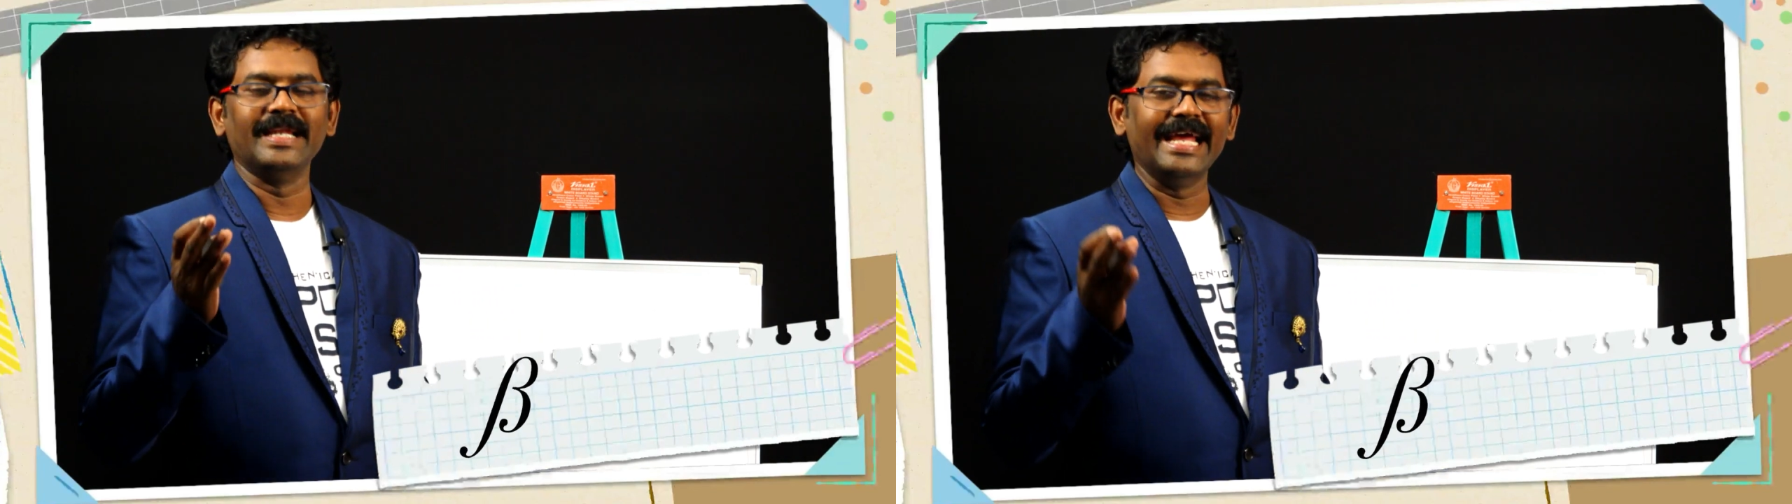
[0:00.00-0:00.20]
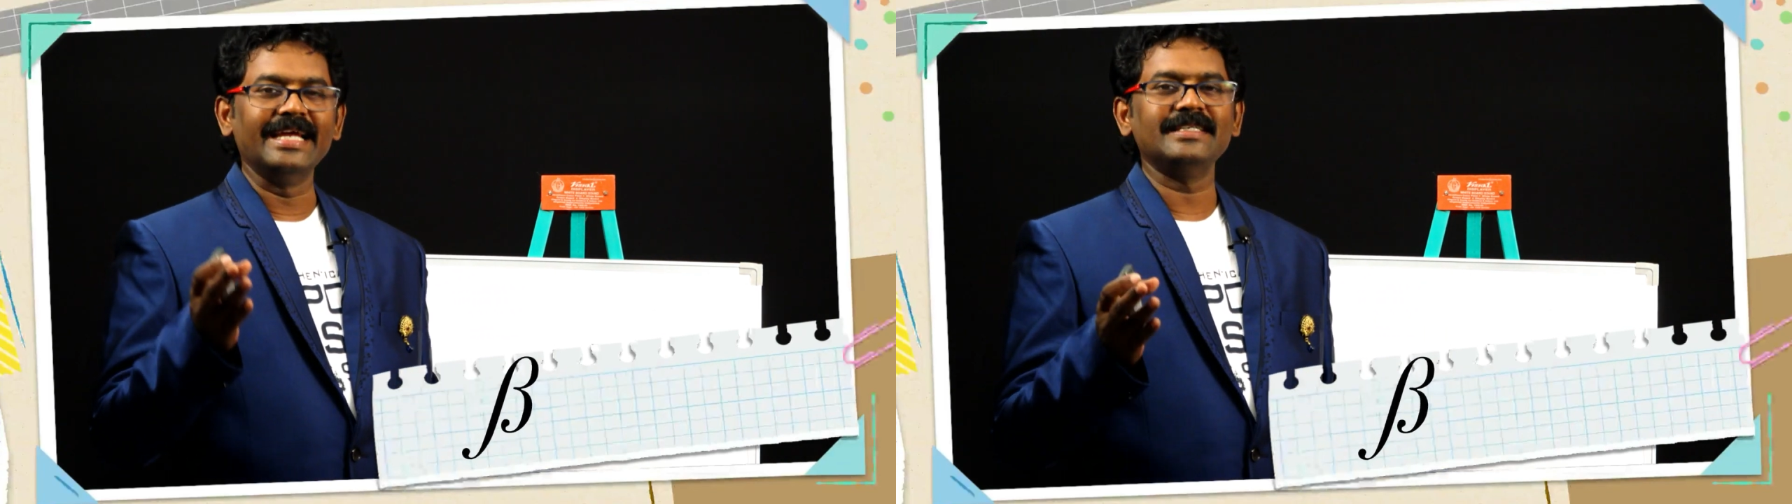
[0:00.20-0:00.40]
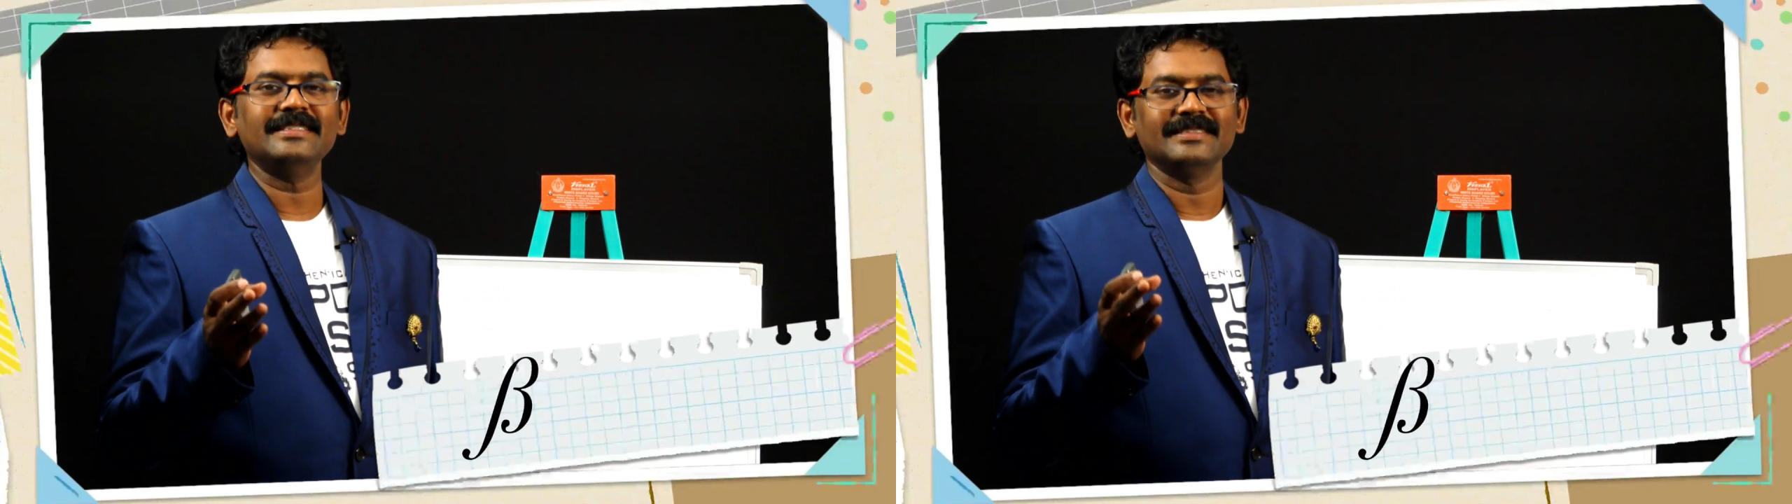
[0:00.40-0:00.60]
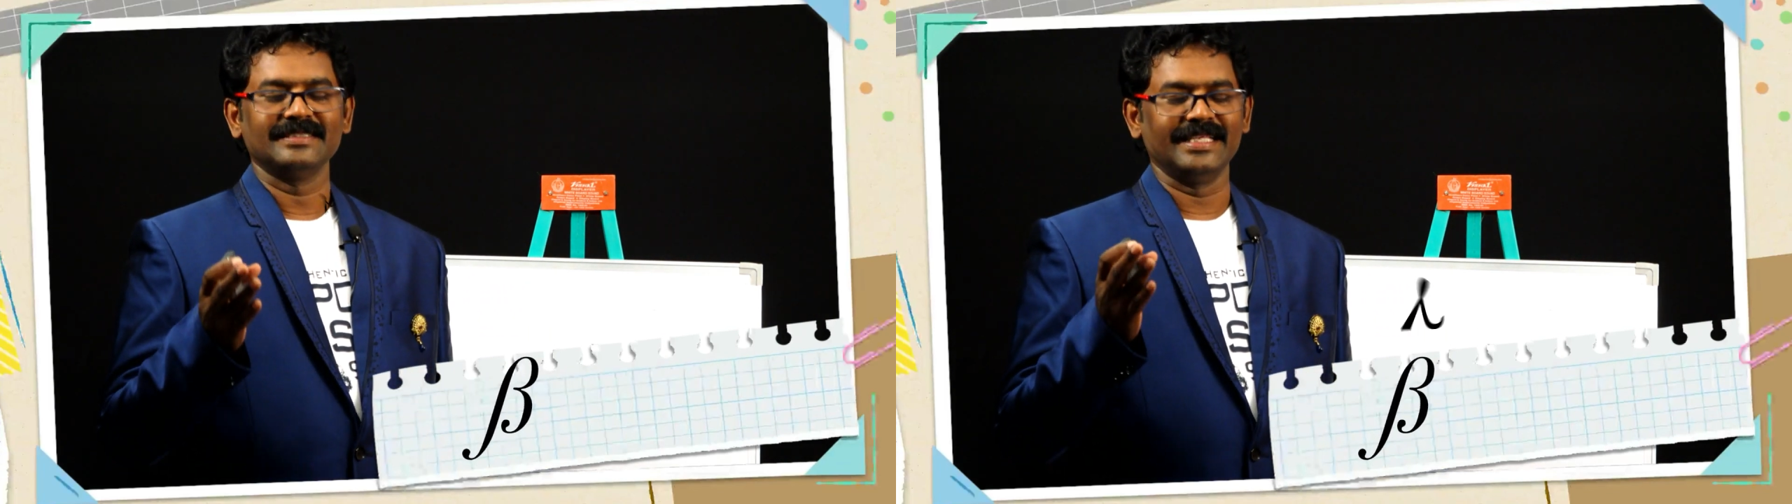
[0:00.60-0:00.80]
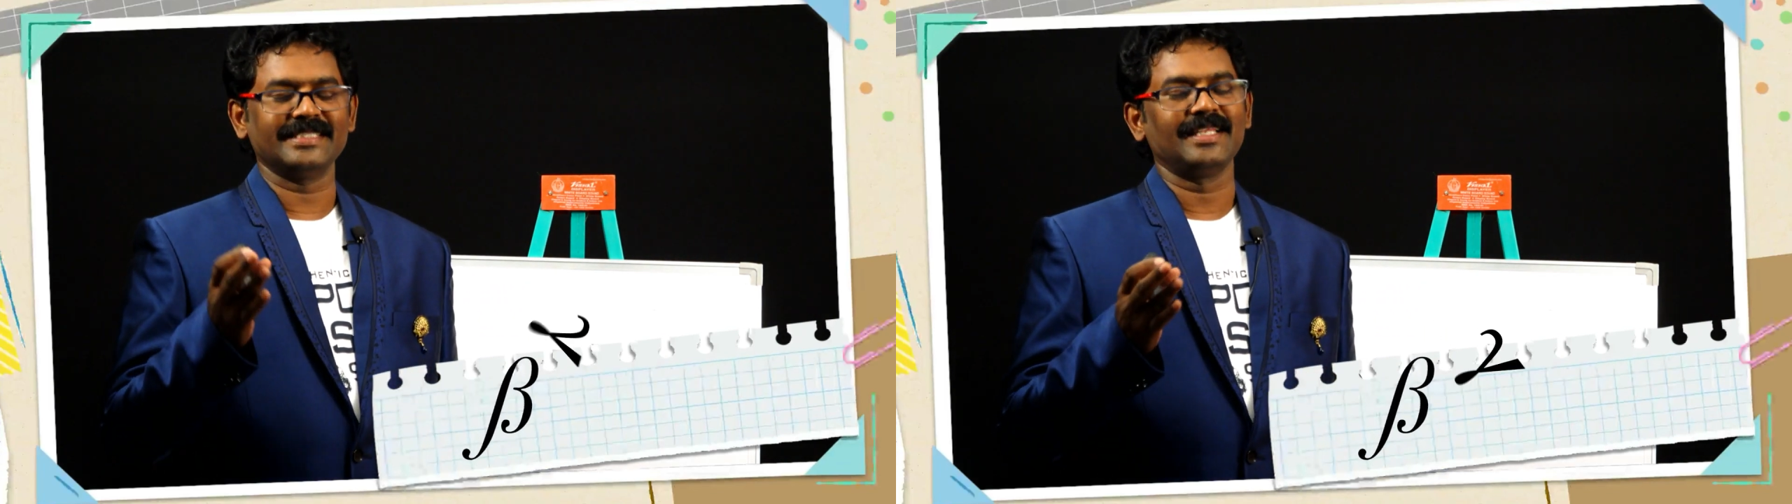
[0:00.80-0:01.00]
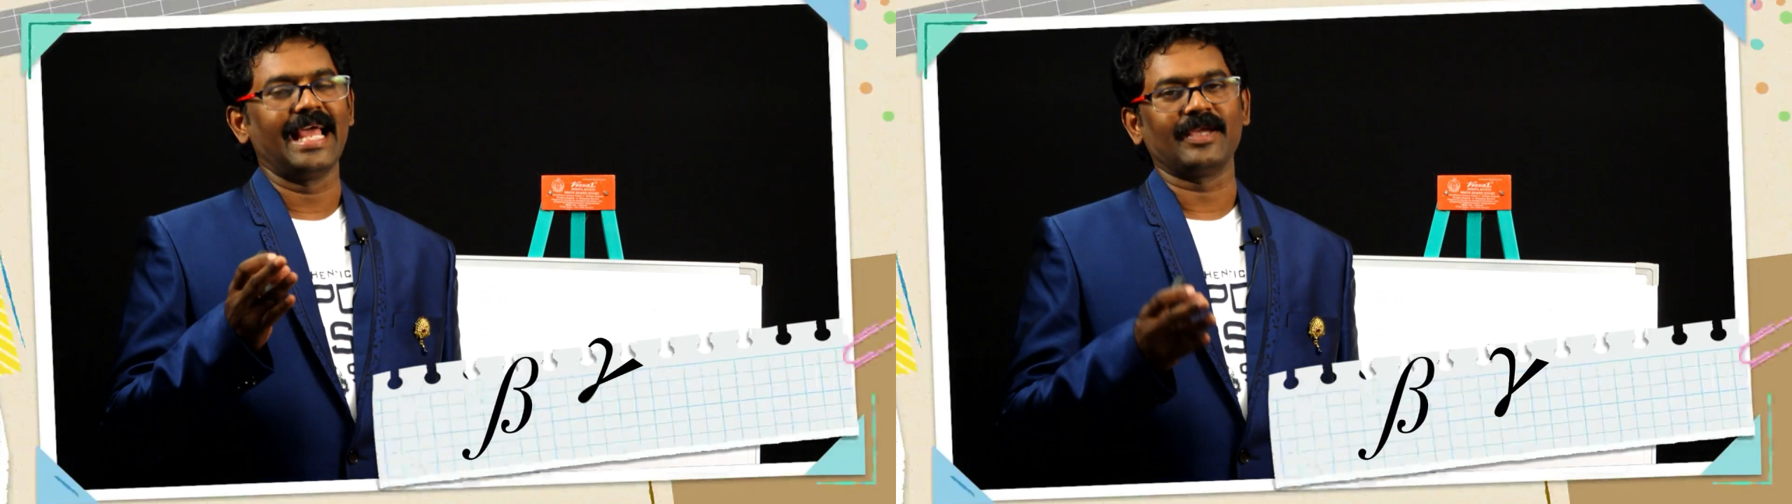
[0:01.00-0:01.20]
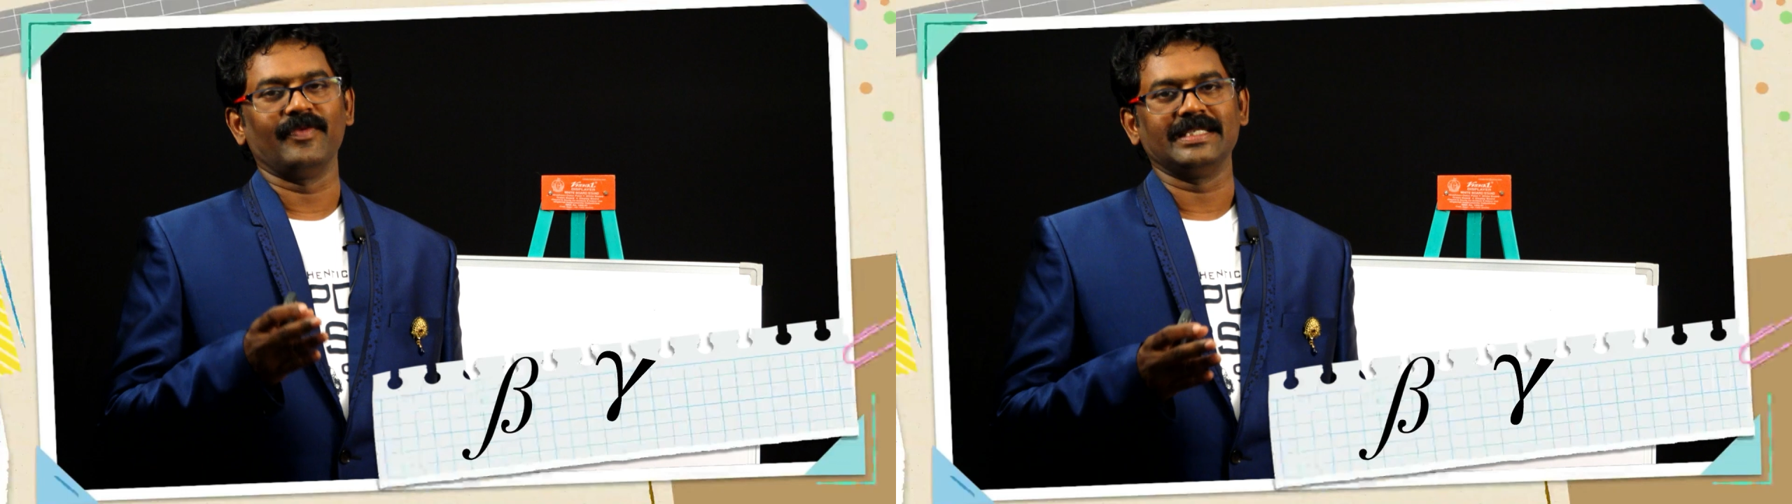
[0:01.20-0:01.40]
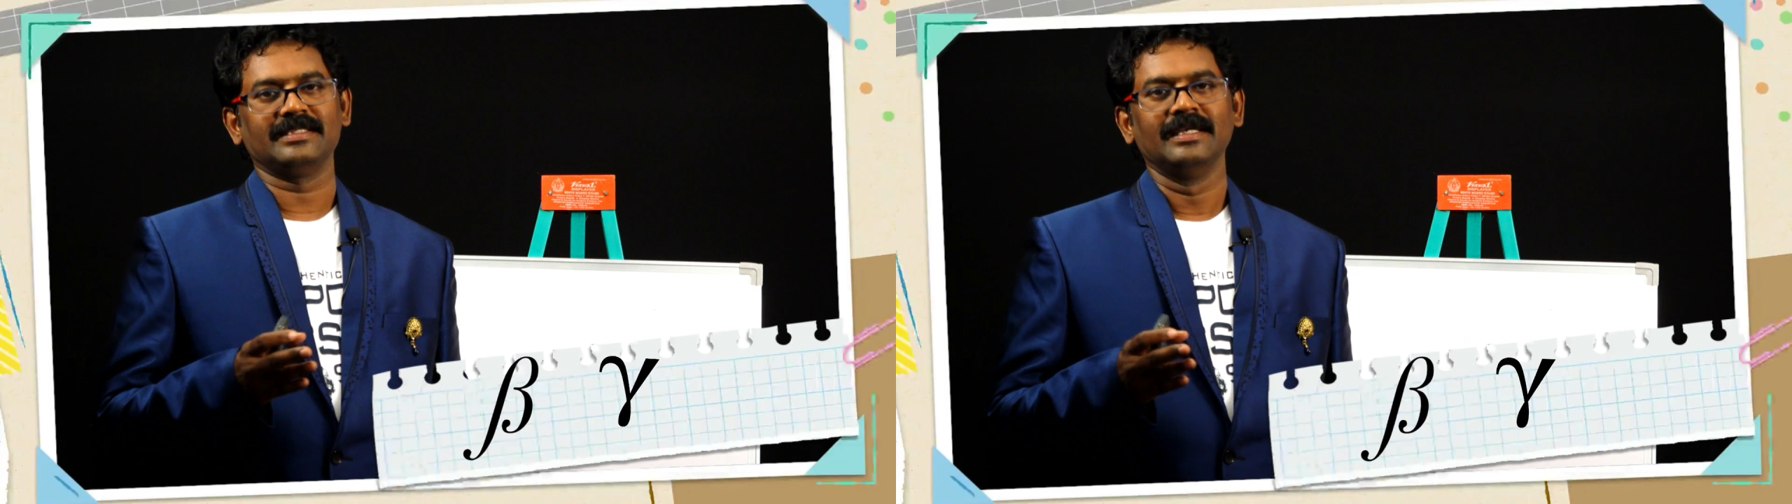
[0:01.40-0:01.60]
learn this
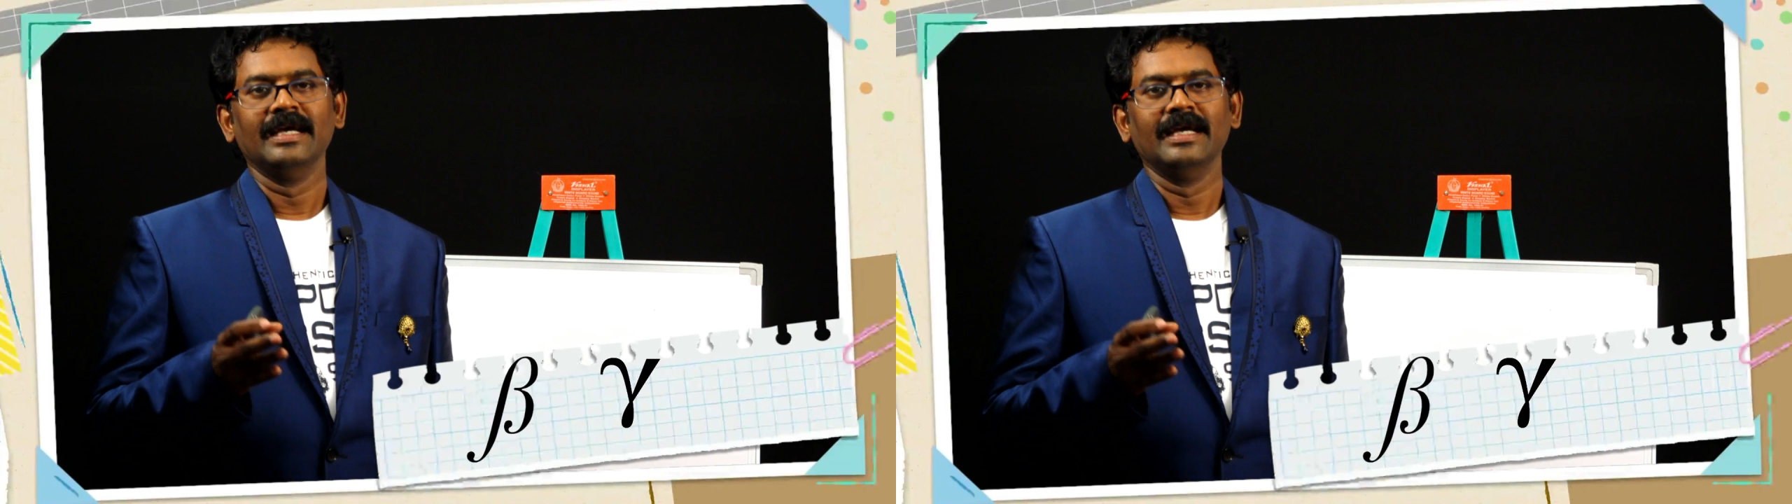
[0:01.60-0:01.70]
language.